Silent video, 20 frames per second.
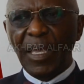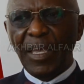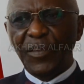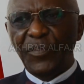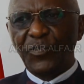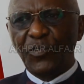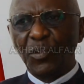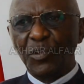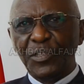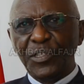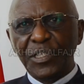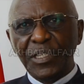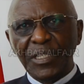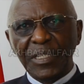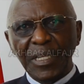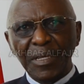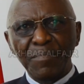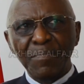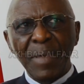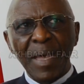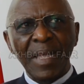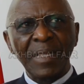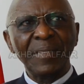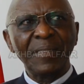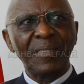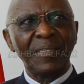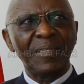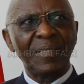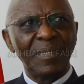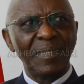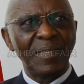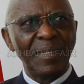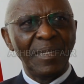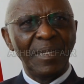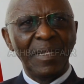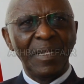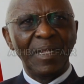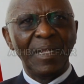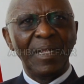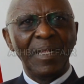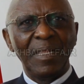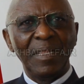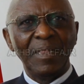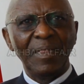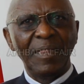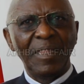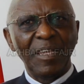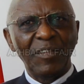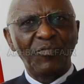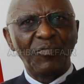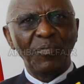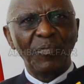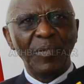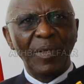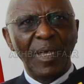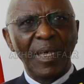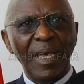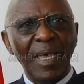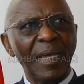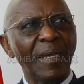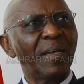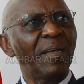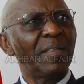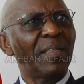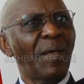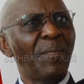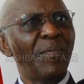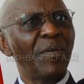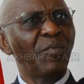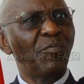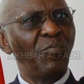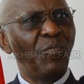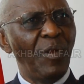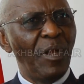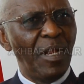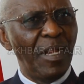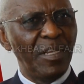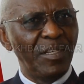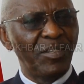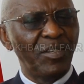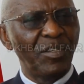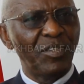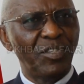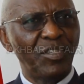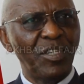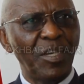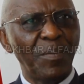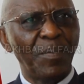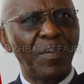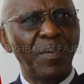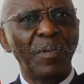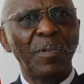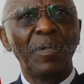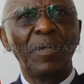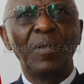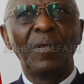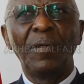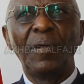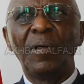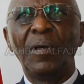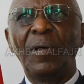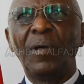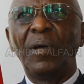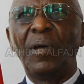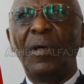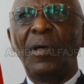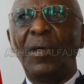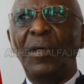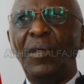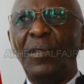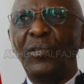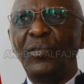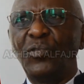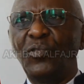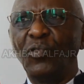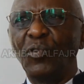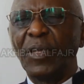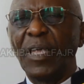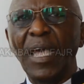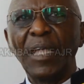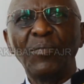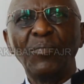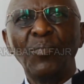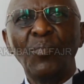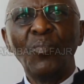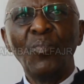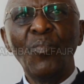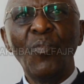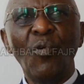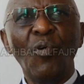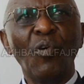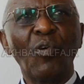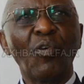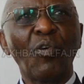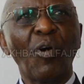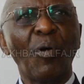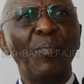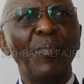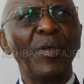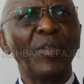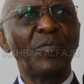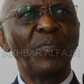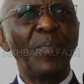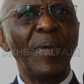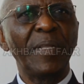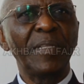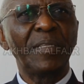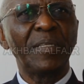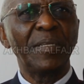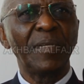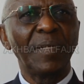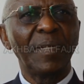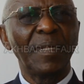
is to cement this academic relationship, to get more commitment.